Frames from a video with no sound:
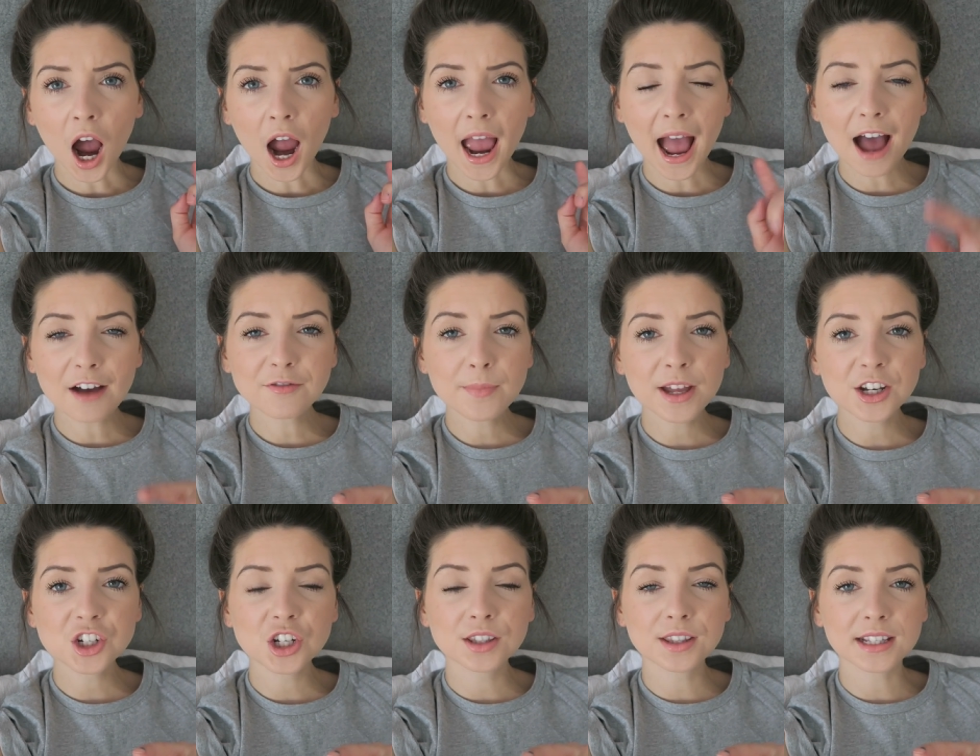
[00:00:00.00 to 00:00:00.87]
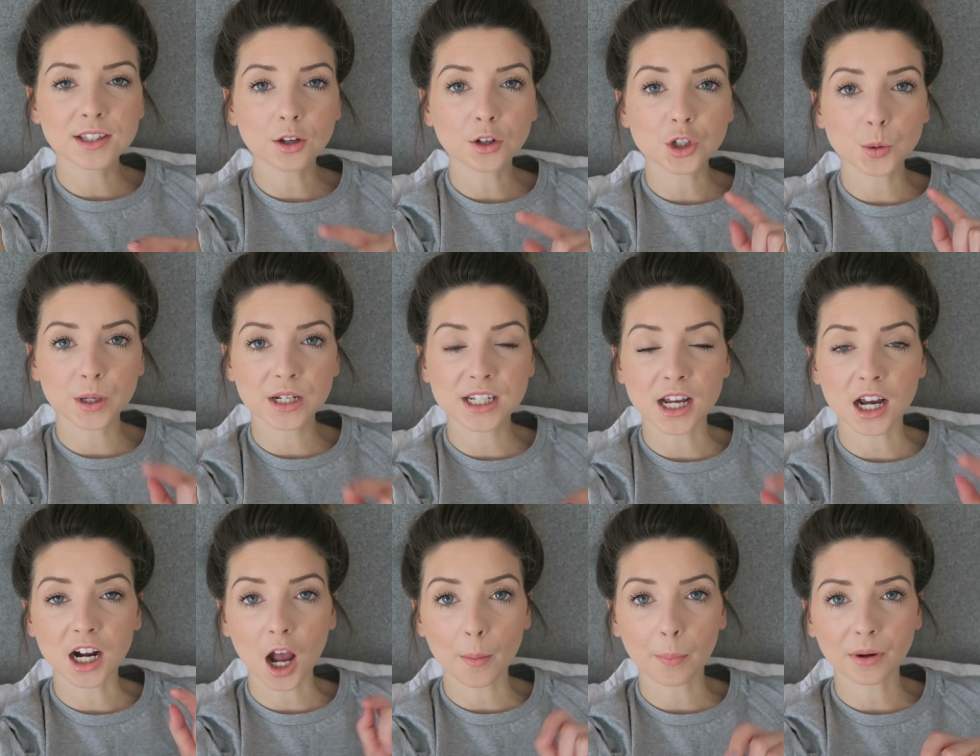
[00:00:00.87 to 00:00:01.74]
I have mentioned this on Twitter
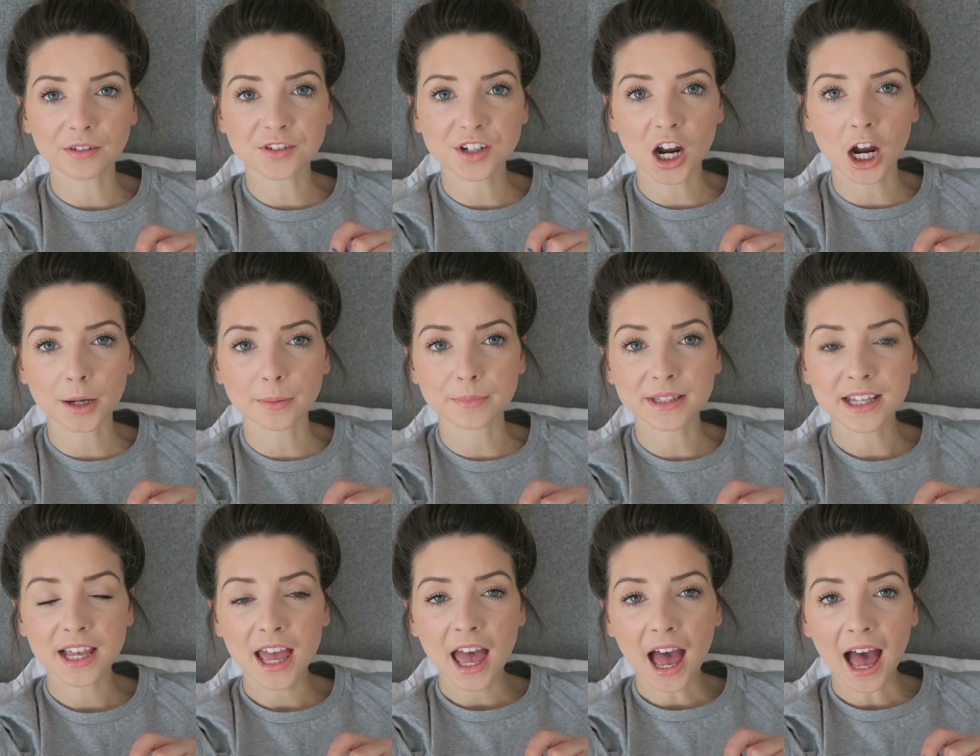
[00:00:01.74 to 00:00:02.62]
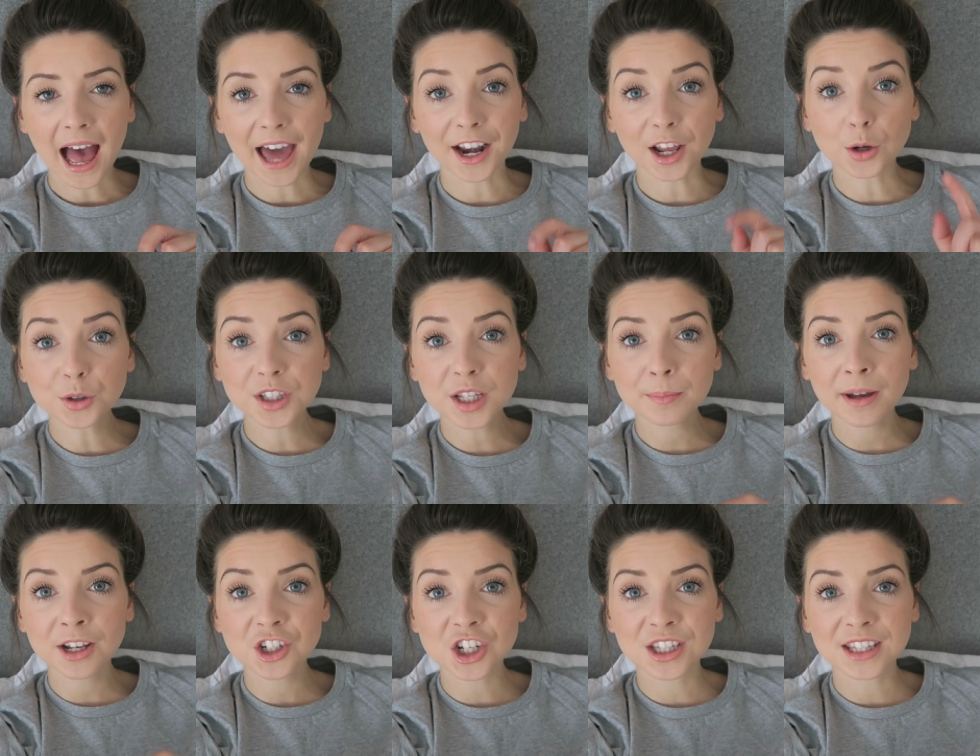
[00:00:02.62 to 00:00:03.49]
a couple of times and I also
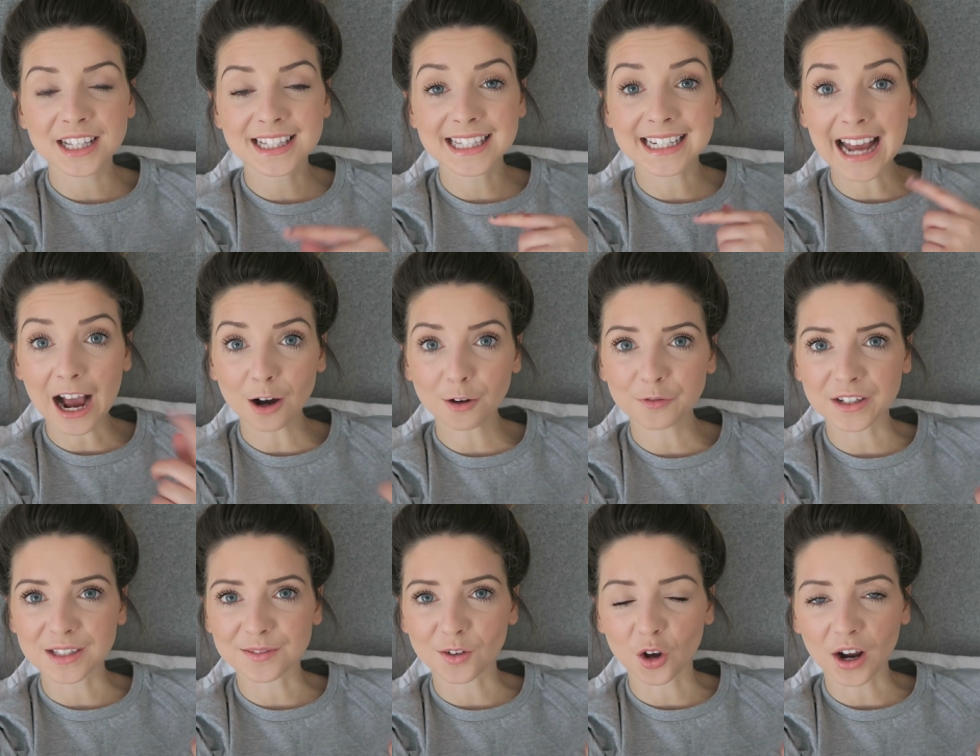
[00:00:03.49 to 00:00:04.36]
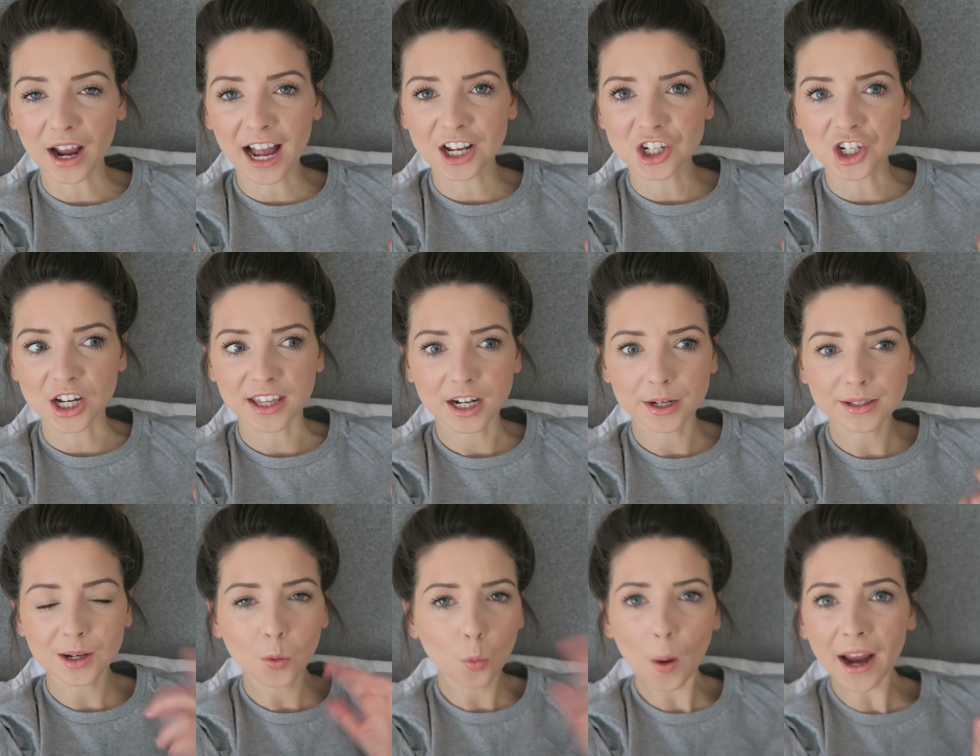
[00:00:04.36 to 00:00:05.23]
mentioned this in Alfie's vlog actually and I
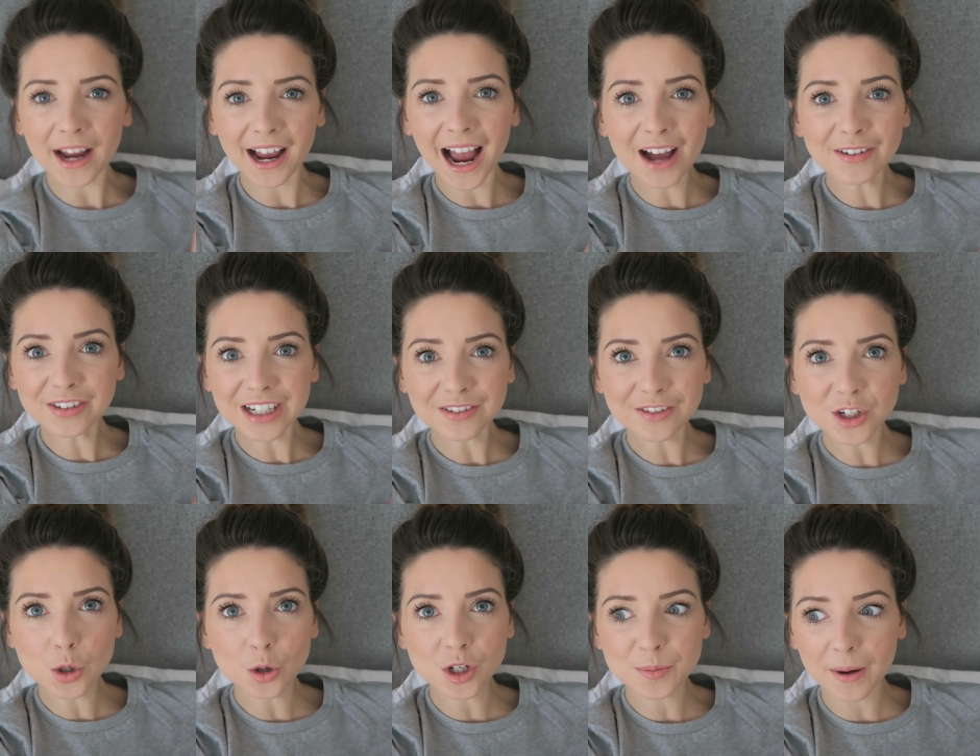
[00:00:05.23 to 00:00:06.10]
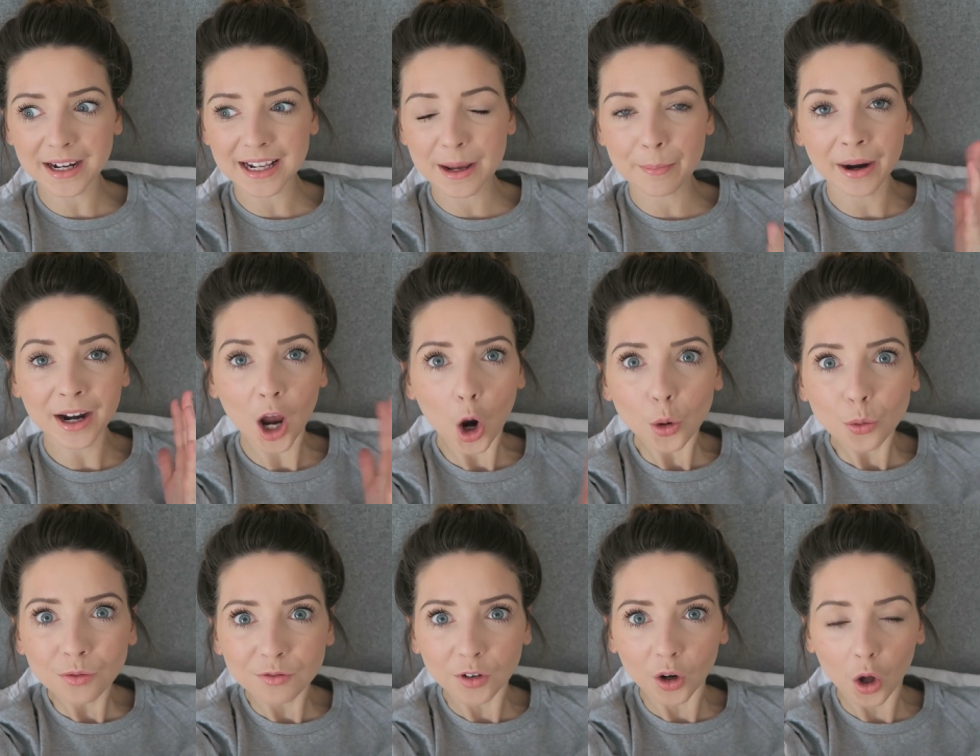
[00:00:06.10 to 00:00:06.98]
was like wait I haven't even talked about it in my
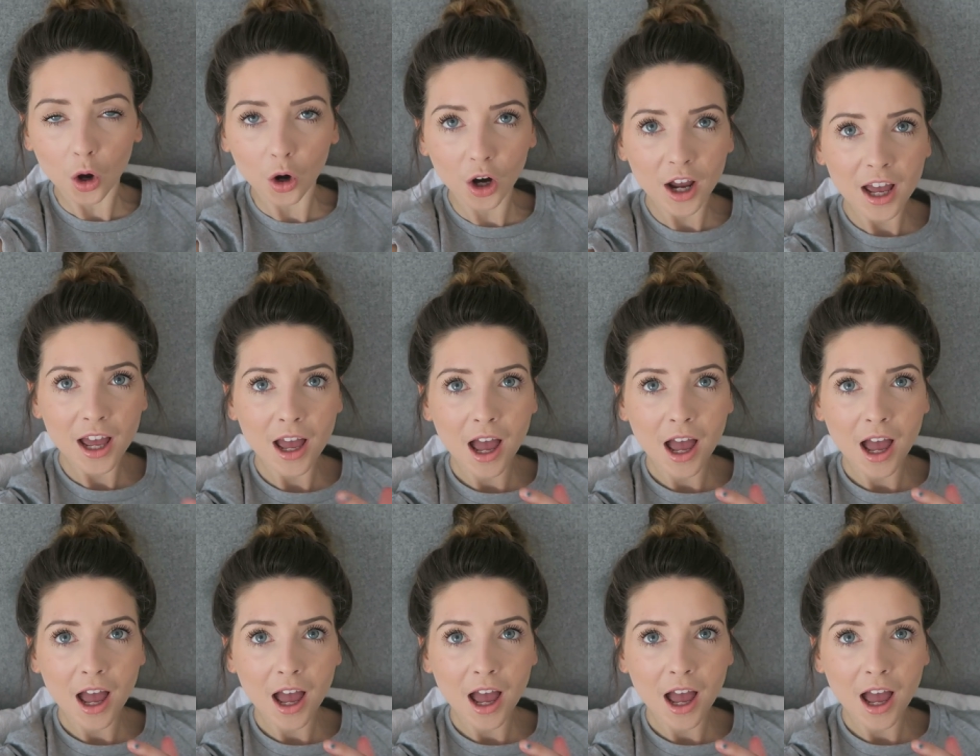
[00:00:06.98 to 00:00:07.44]
own vlog